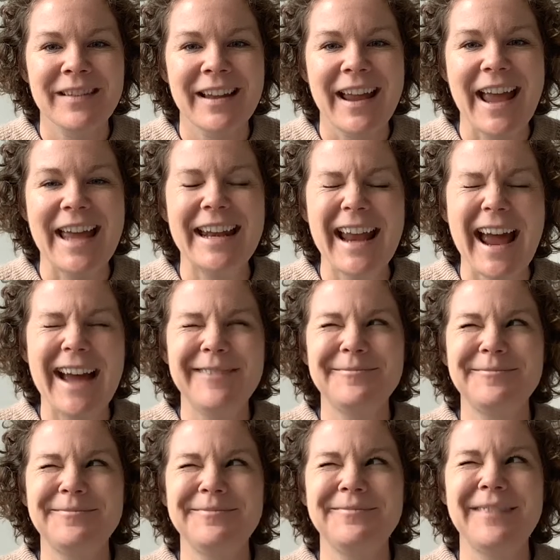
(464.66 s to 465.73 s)
And
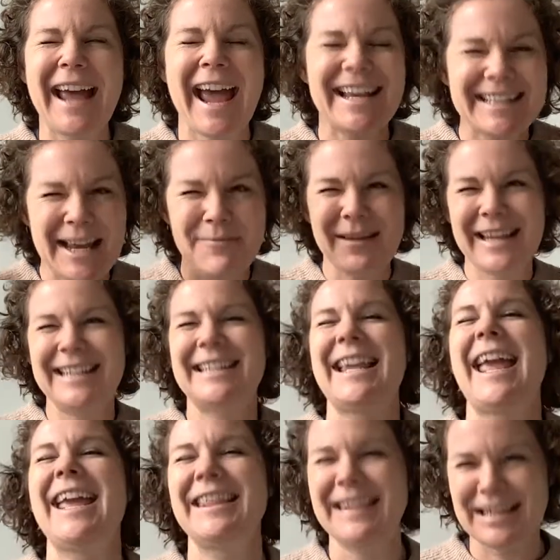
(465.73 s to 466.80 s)
as I'm like
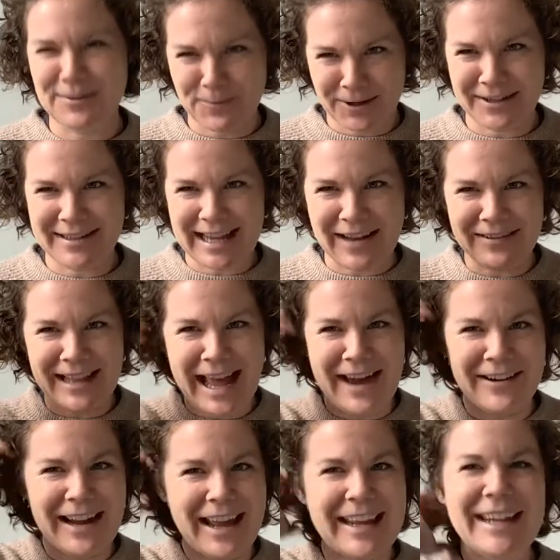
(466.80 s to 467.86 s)
saying these words out
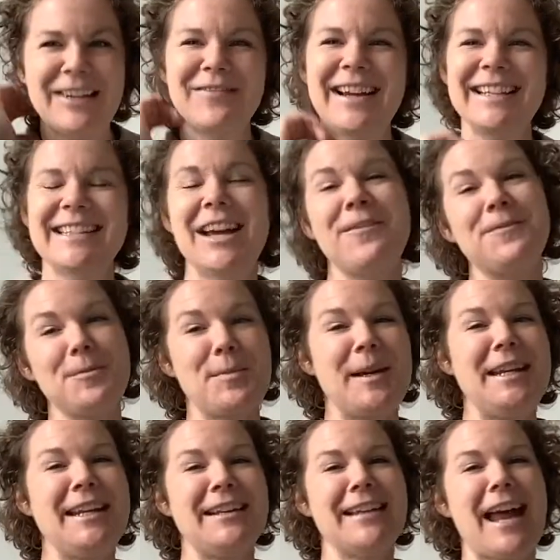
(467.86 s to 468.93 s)
loud, I hear myself
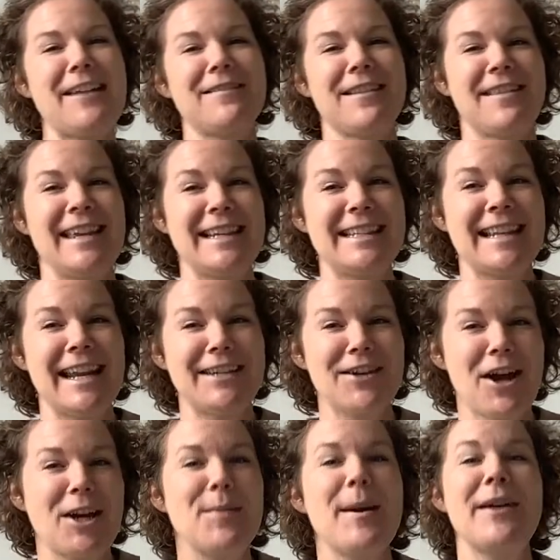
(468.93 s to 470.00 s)
repeating a lot of the things that I
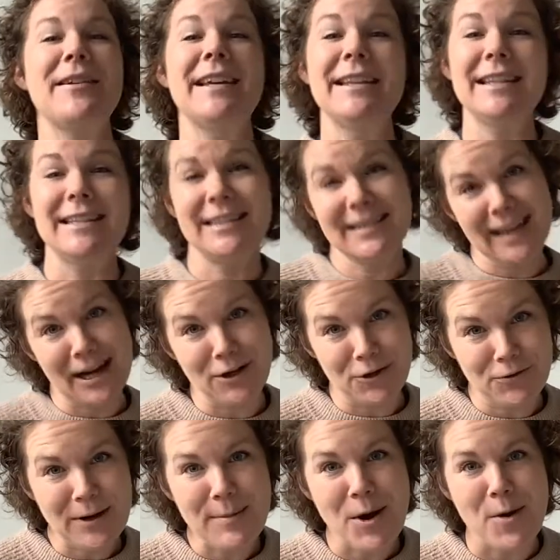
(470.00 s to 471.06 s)
talk about in the Design Your
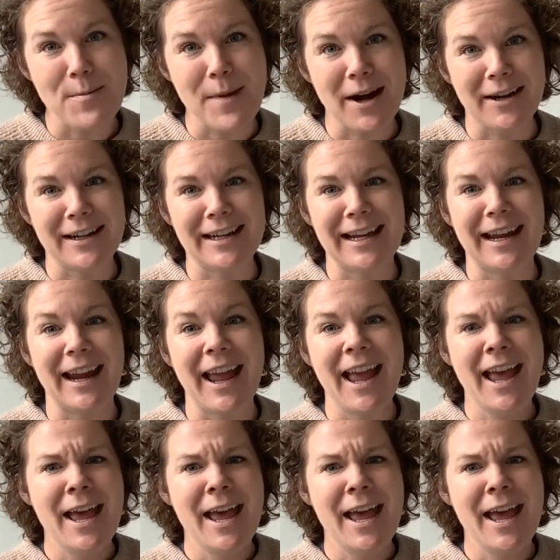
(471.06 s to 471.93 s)
Dream Home marketing,